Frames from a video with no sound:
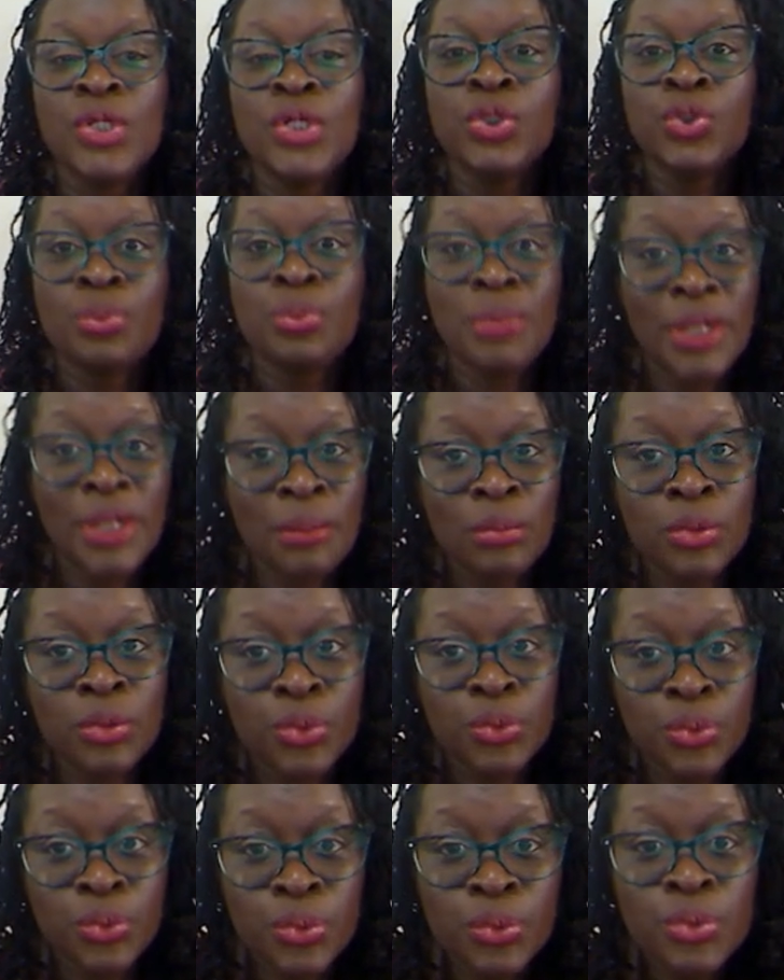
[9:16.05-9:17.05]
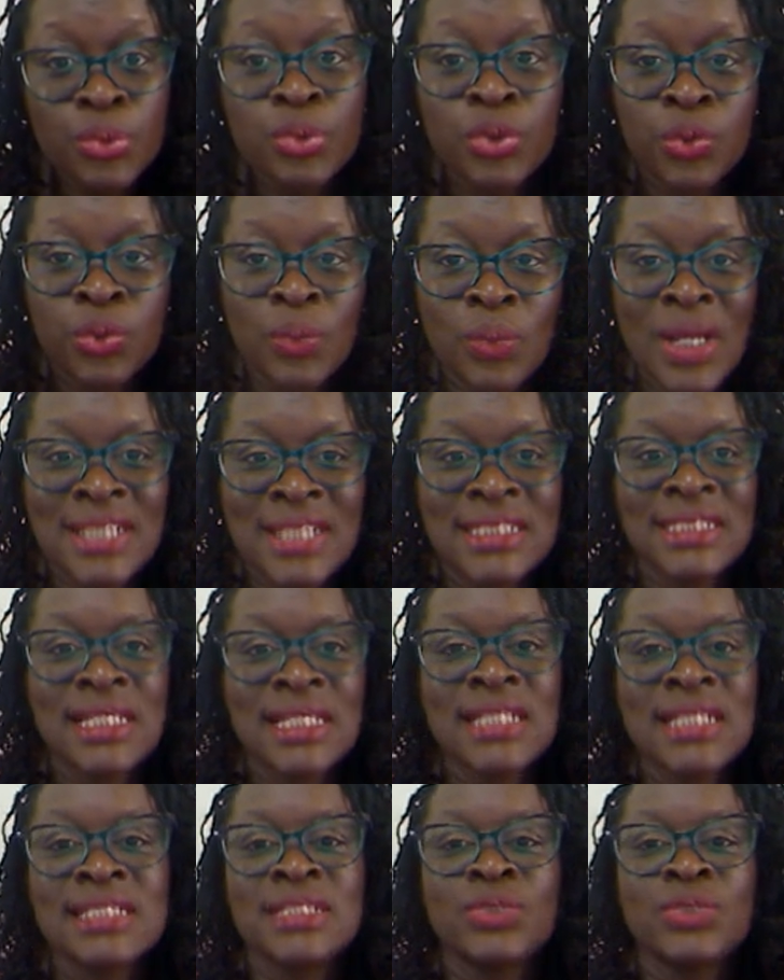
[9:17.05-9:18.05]
to be able to do to
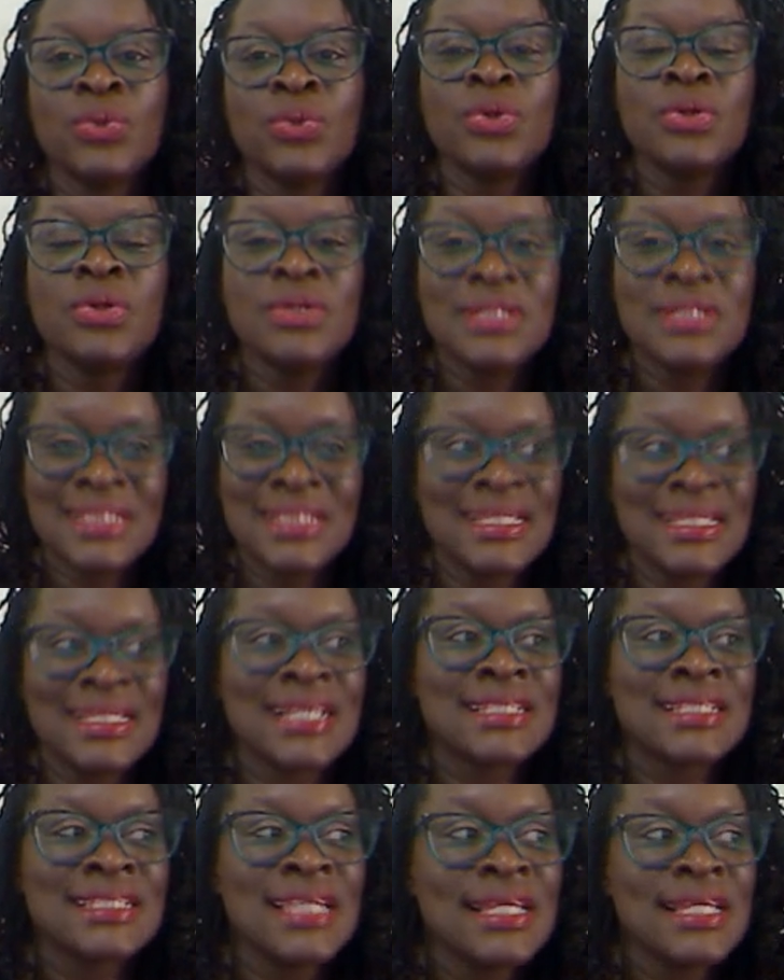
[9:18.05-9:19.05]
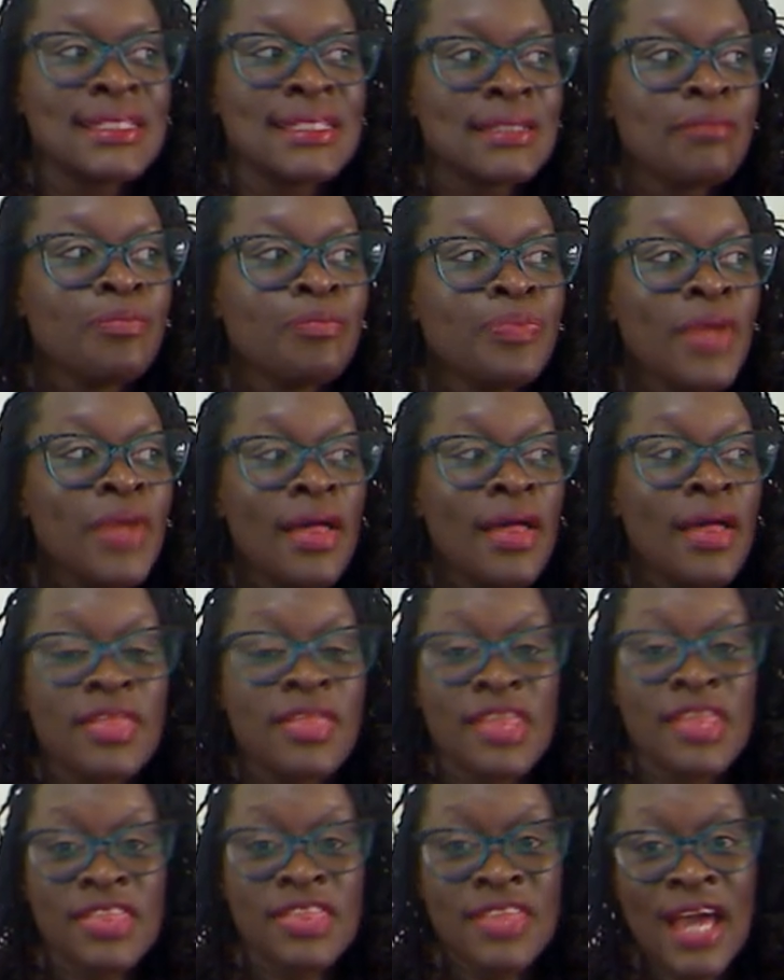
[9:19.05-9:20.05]
assess your success.
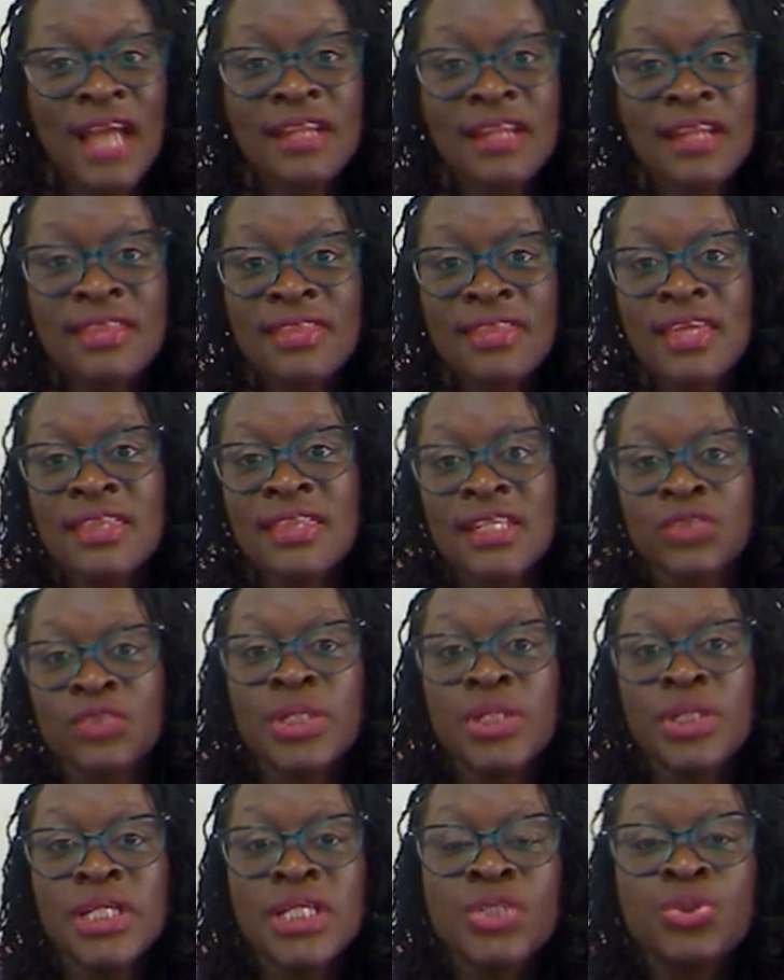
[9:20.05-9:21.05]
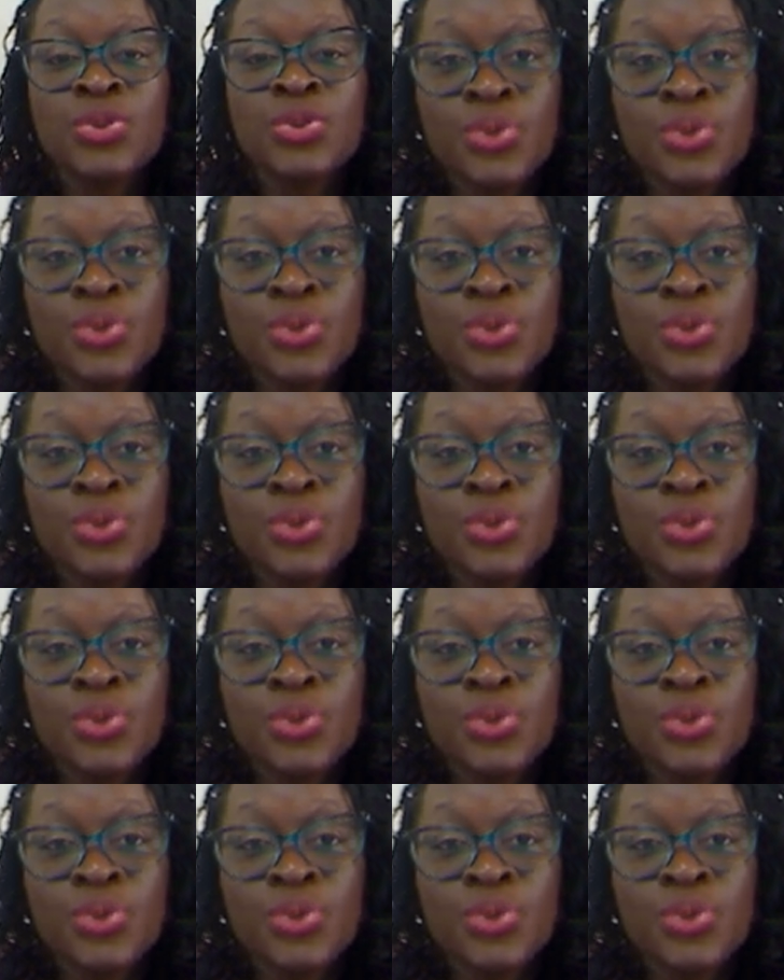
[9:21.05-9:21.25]
The third thing that we need to